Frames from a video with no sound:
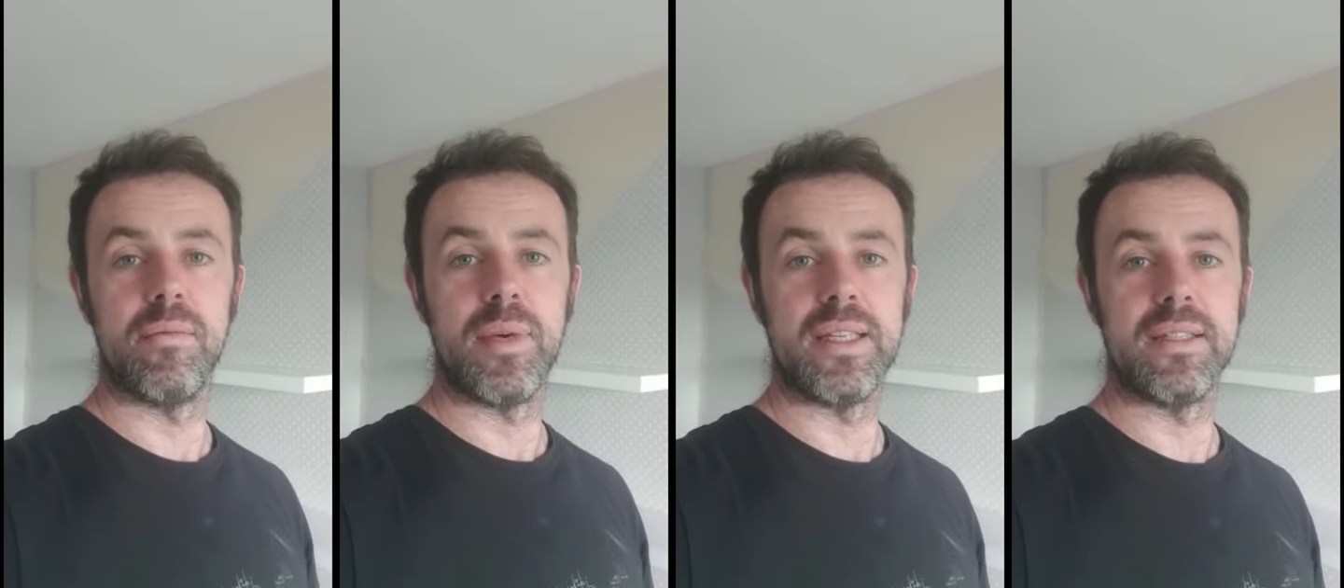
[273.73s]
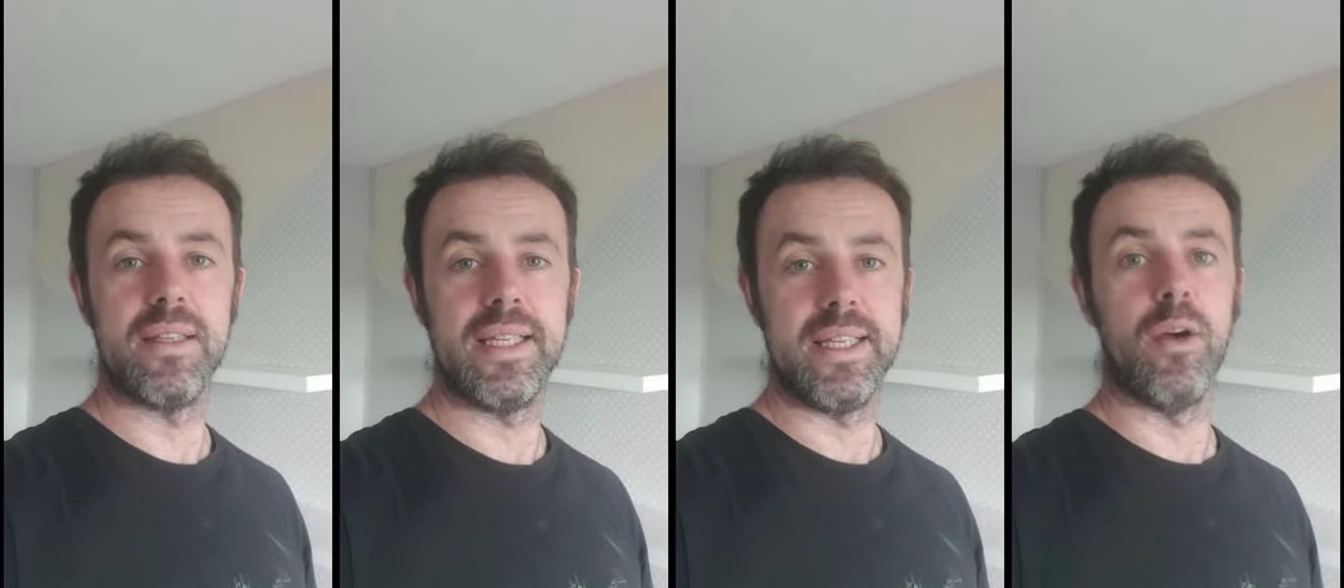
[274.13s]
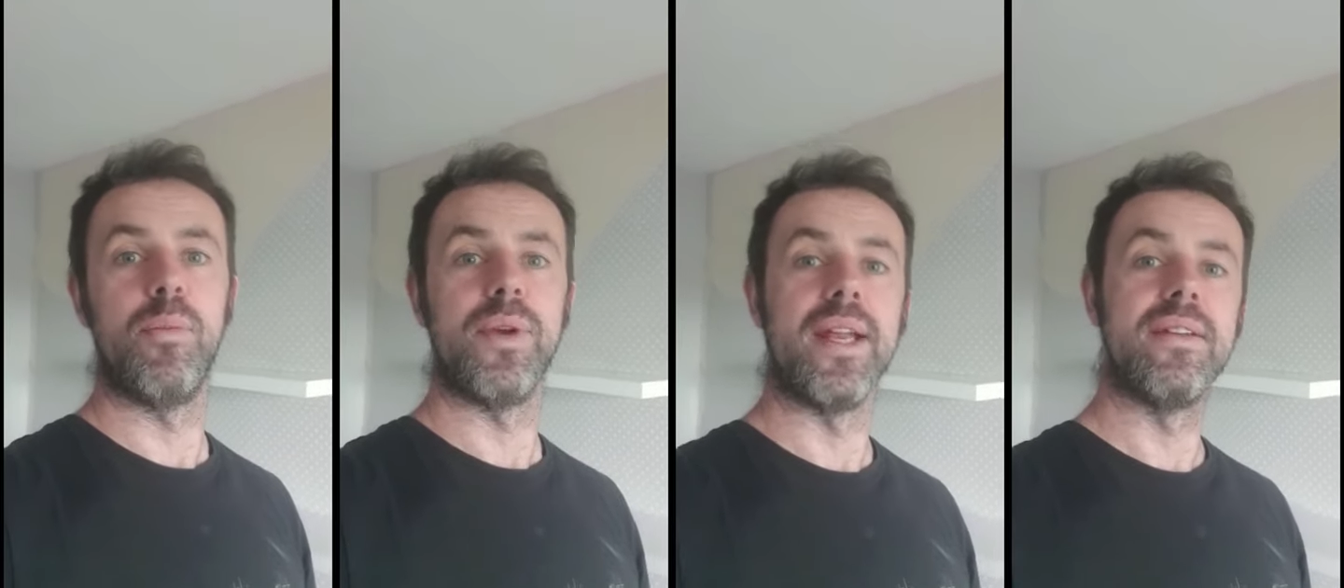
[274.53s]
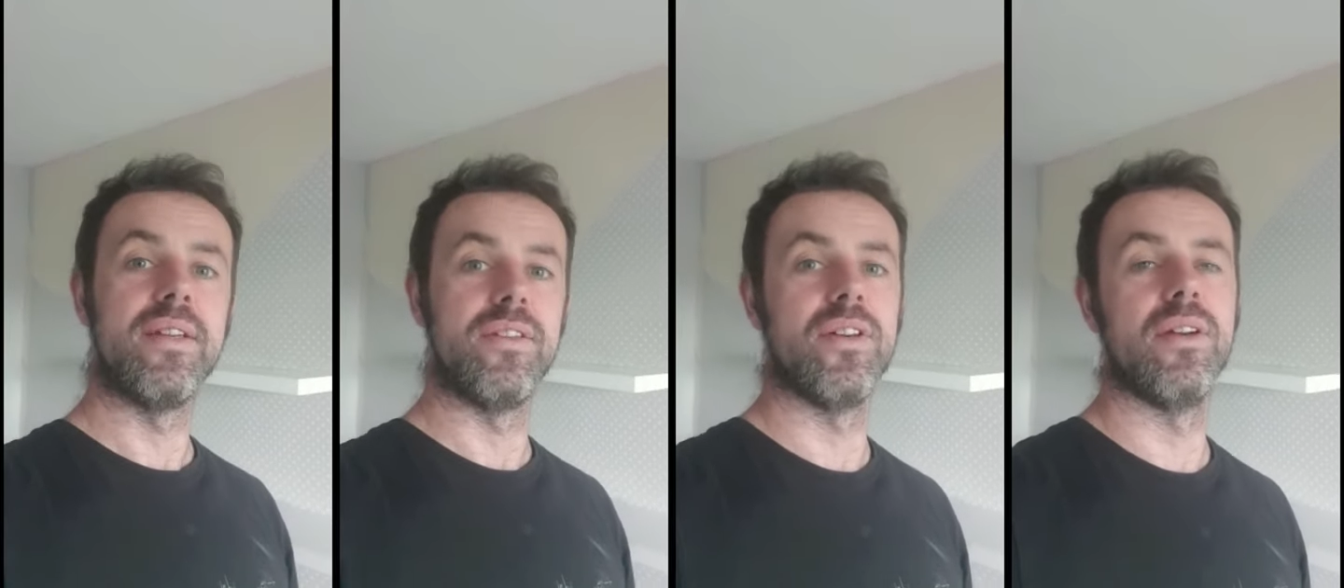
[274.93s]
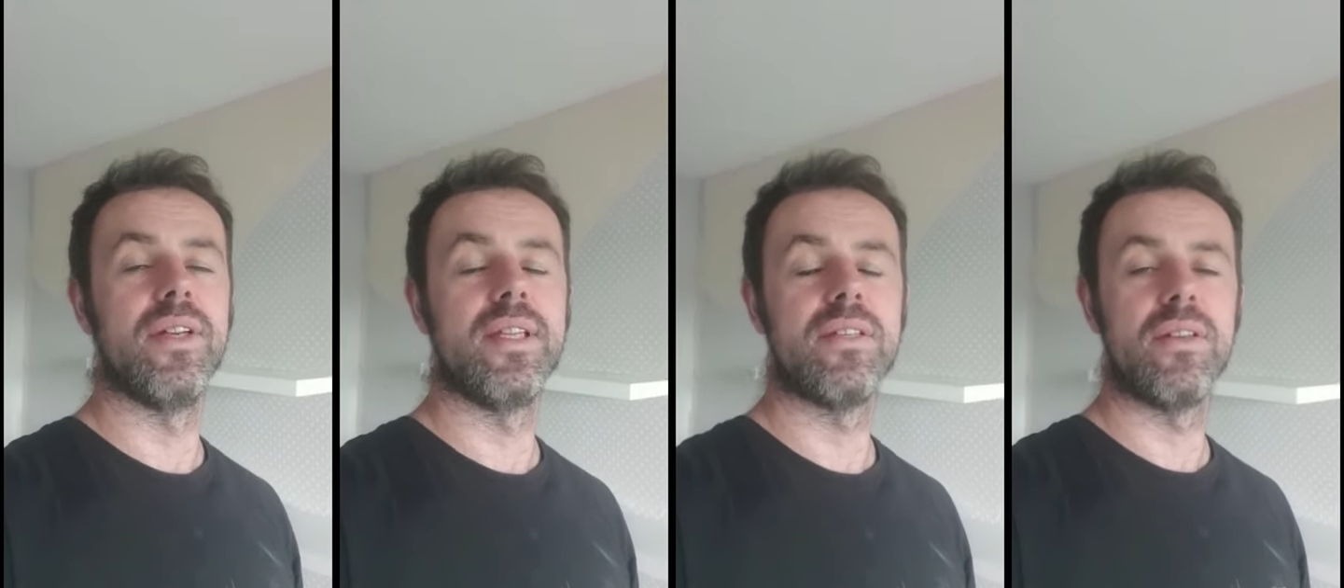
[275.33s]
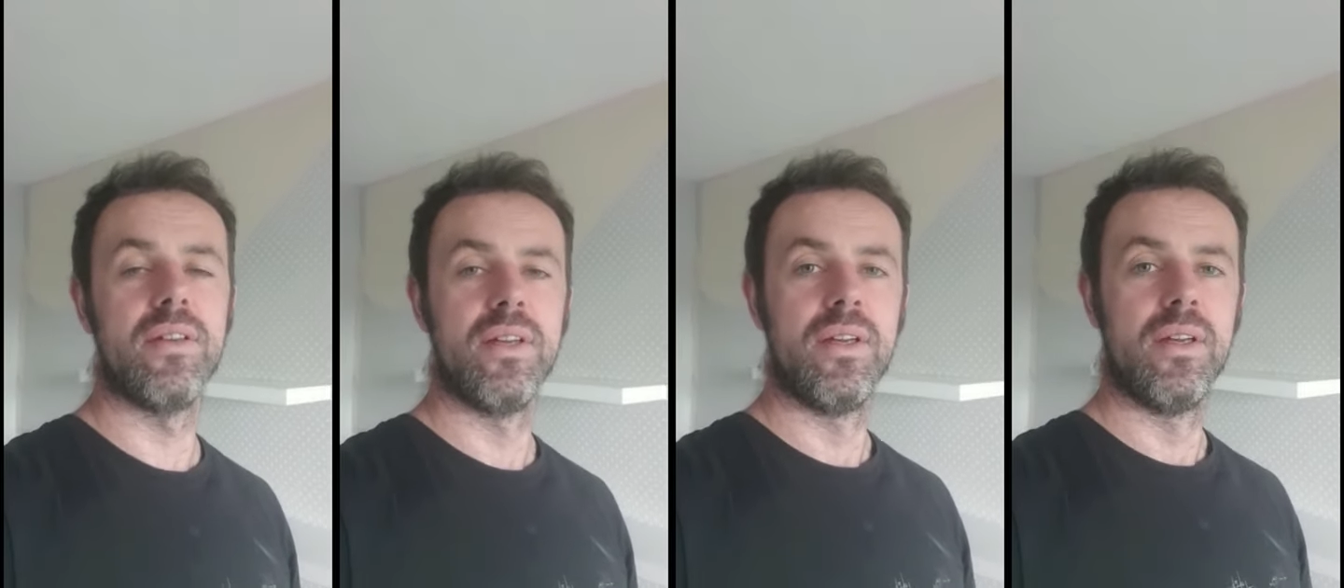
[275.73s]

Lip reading: basically the open-ended journey to